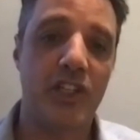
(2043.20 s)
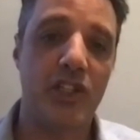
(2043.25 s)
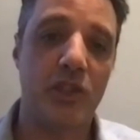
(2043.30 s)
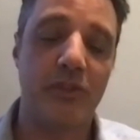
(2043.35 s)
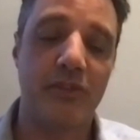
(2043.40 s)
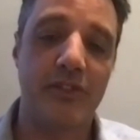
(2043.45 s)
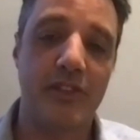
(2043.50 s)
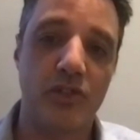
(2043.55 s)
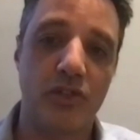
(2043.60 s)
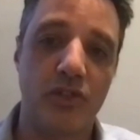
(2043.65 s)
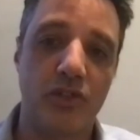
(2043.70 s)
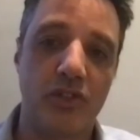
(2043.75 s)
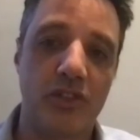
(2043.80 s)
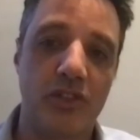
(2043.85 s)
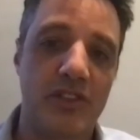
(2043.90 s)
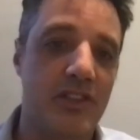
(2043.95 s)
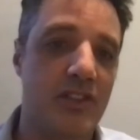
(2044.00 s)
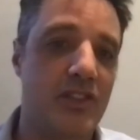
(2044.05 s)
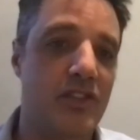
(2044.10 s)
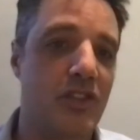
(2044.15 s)
we've introduced is
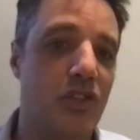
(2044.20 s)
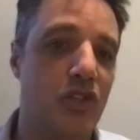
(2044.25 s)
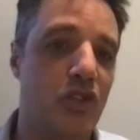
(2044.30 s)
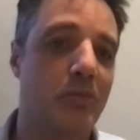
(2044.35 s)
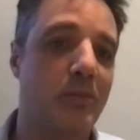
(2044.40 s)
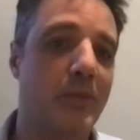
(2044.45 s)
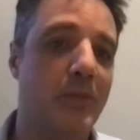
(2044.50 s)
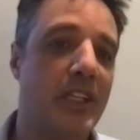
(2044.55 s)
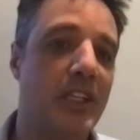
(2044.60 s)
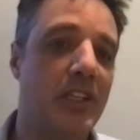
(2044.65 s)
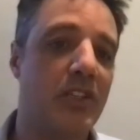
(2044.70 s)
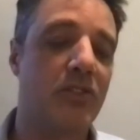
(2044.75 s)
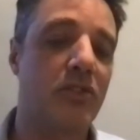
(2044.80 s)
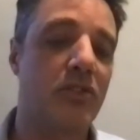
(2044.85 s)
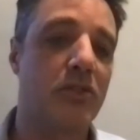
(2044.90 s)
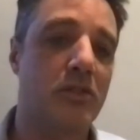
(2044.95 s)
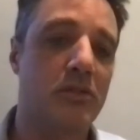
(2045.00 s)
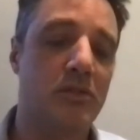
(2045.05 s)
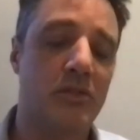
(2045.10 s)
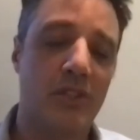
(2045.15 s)
a social media
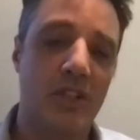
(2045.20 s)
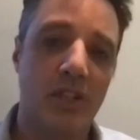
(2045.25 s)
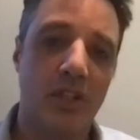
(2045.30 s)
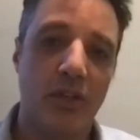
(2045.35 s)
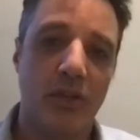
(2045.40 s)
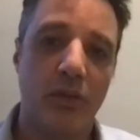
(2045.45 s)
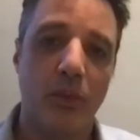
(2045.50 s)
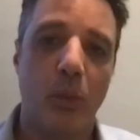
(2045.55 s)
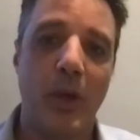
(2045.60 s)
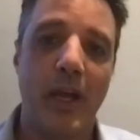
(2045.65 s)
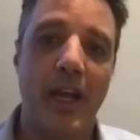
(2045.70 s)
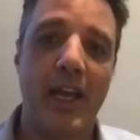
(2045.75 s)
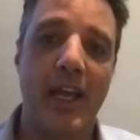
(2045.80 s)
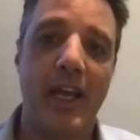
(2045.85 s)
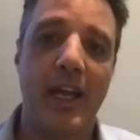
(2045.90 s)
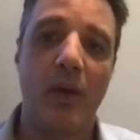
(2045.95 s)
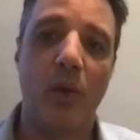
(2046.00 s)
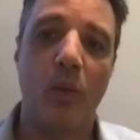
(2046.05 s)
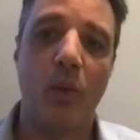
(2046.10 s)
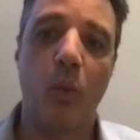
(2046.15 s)
tool where
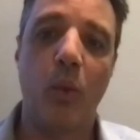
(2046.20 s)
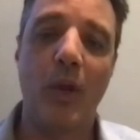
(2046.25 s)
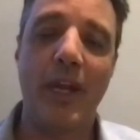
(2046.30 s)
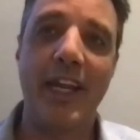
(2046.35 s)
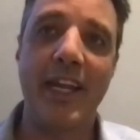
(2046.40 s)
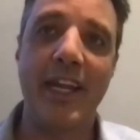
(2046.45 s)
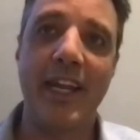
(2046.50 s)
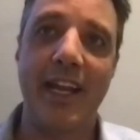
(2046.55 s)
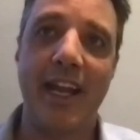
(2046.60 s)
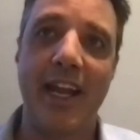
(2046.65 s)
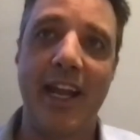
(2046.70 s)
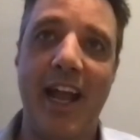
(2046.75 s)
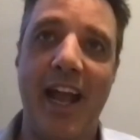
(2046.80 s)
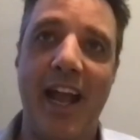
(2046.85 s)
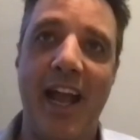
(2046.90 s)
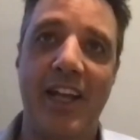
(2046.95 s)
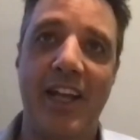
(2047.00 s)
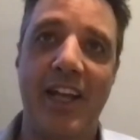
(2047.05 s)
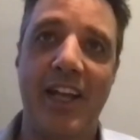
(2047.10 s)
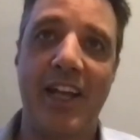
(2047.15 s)
we
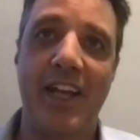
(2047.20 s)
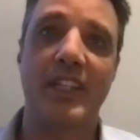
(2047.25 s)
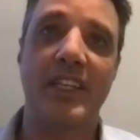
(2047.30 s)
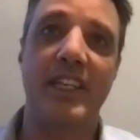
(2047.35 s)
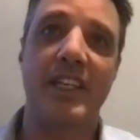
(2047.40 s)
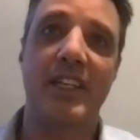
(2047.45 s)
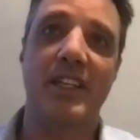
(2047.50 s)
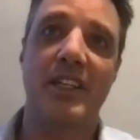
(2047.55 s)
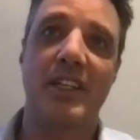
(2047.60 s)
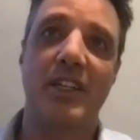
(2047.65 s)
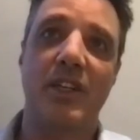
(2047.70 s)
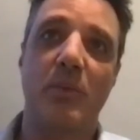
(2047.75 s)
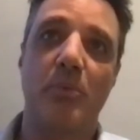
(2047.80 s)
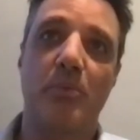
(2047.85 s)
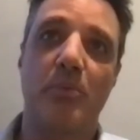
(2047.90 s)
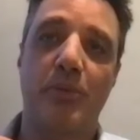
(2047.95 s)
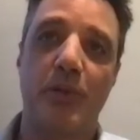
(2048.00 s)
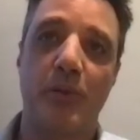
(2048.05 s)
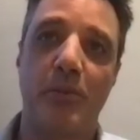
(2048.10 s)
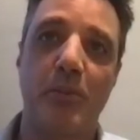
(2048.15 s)
actually
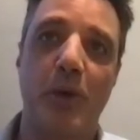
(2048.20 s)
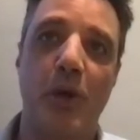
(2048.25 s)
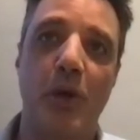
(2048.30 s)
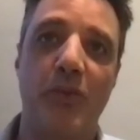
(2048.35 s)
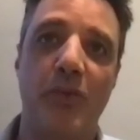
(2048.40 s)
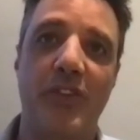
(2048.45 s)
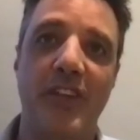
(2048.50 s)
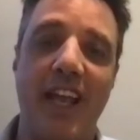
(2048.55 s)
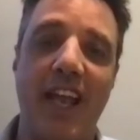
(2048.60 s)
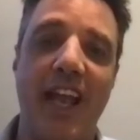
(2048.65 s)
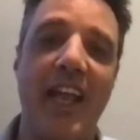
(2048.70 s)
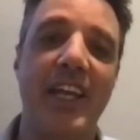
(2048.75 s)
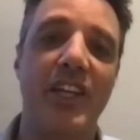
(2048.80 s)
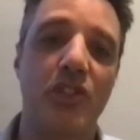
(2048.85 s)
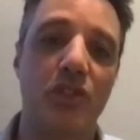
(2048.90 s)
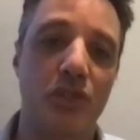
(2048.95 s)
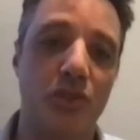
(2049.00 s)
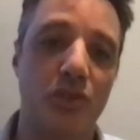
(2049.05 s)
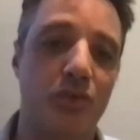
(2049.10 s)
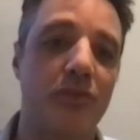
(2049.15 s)
promote the
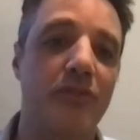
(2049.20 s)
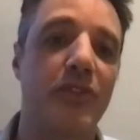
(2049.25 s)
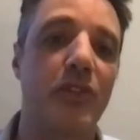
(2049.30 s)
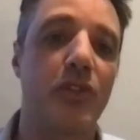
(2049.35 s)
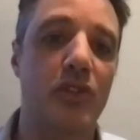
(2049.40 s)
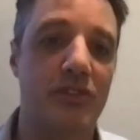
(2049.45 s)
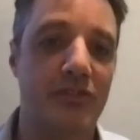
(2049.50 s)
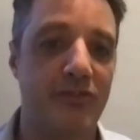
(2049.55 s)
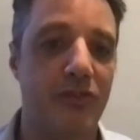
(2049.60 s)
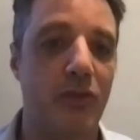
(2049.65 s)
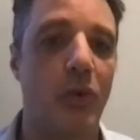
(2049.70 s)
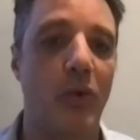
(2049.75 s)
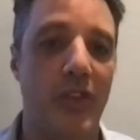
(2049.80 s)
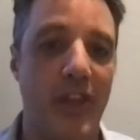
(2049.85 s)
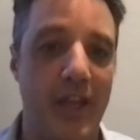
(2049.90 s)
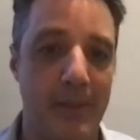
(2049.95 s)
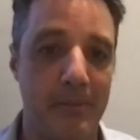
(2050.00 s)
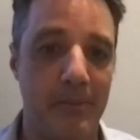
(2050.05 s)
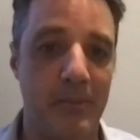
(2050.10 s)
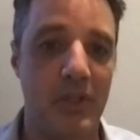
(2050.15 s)
agent's reviews for
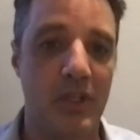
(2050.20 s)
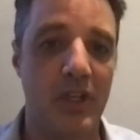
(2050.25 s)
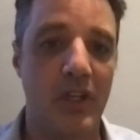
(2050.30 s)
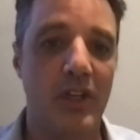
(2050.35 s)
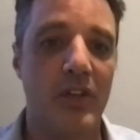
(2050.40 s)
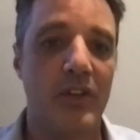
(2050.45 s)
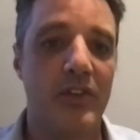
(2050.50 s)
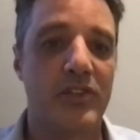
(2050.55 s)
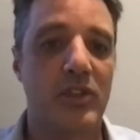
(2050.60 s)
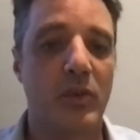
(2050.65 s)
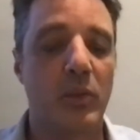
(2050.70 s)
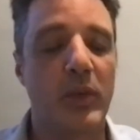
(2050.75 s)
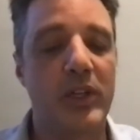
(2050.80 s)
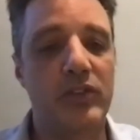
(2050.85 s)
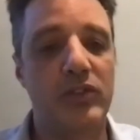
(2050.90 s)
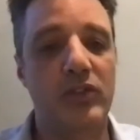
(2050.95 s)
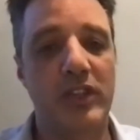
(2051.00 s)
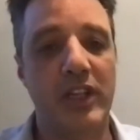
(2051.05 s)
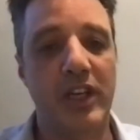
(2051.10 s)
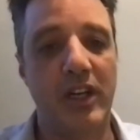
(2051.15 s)
them. So we do
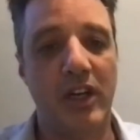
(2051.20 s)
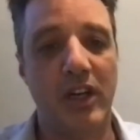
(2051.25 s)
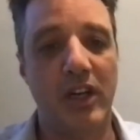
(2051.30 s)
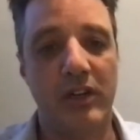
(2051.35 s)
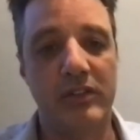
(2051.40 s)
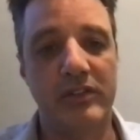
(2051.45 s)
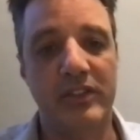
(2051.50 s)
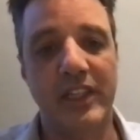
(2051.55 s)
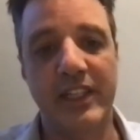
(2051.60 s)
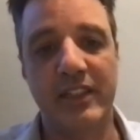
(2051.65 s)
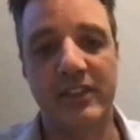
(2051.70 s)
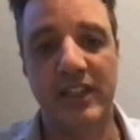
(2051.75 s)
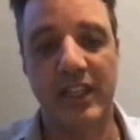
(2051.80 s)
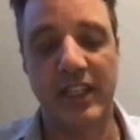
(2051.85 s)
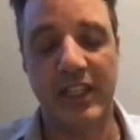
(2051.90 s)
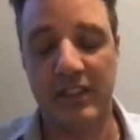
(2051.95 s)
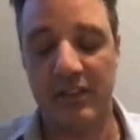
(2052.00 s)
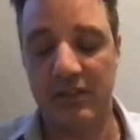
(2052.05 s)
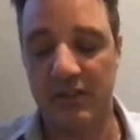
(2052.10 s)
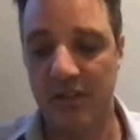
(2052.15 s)
that on
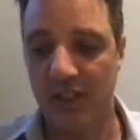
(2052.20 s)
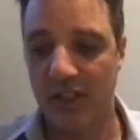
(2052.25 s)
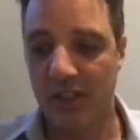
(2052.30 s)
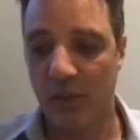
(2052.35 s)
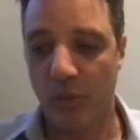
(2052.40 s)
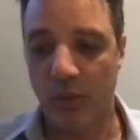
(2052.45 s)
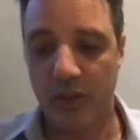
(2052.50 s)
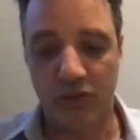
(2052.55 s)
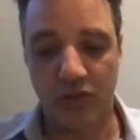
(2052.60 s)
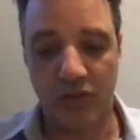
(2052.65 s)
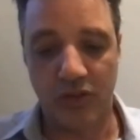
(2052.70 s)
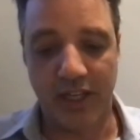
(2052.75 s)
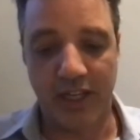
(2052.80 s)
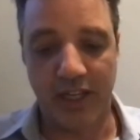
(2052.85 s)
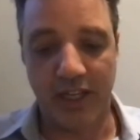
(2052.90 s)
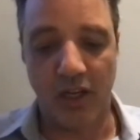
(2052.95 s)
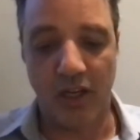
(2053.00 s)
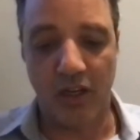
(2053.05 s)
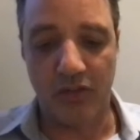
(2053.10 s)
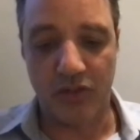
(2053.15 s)
LinkedIn, we do that
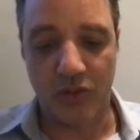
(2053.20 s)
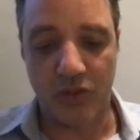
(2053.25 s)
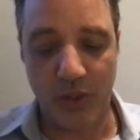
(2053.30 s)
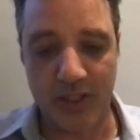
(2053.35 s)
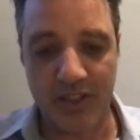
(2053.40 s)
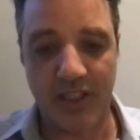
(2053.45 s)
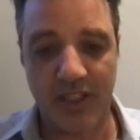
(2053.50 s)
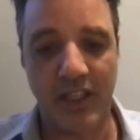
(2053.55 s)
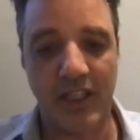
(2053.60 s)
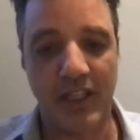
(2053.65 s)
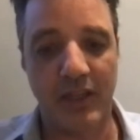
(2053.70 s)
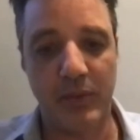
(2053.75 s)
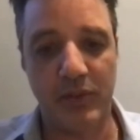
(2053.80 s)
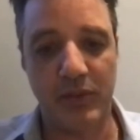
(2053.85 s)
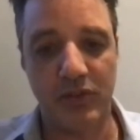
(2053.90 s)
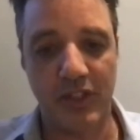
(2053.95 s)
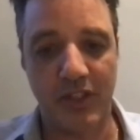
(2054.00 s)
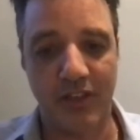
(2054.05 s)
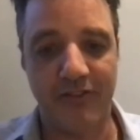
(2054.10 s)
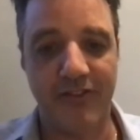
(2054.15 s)
on Twitter, we do that
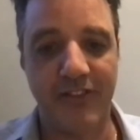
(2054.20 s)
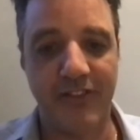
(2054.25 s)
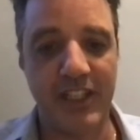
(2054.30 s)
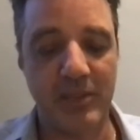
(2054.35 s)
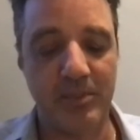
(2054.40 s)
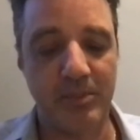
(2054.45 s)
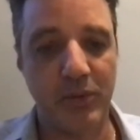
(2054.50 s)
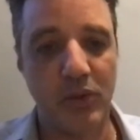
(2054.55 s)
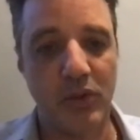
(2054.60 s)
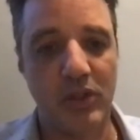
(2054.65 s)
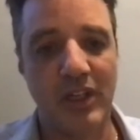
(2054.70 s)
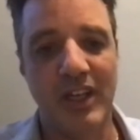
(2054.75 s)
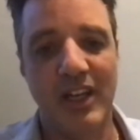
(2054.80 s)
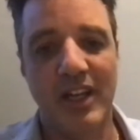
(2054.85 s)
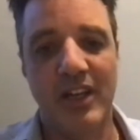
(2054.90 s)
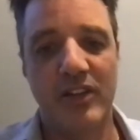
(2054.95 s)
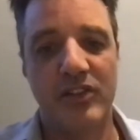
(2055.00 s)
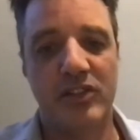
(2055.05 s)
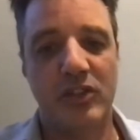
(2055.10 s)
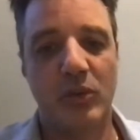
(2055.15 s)
on Facebook.
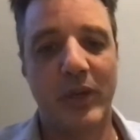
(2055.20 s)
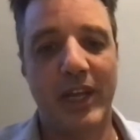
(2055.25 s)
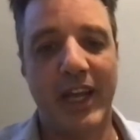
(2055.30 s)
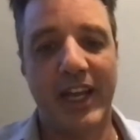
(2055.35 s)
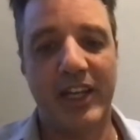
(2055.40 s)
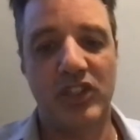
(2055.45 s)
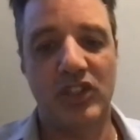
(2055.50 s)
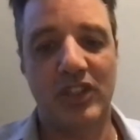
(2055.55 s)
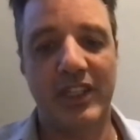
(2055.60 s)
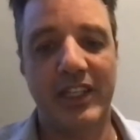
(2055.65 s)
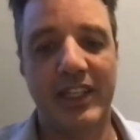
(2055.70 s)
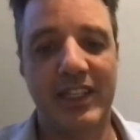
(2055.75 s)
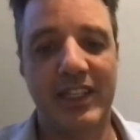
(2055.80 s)
So we actually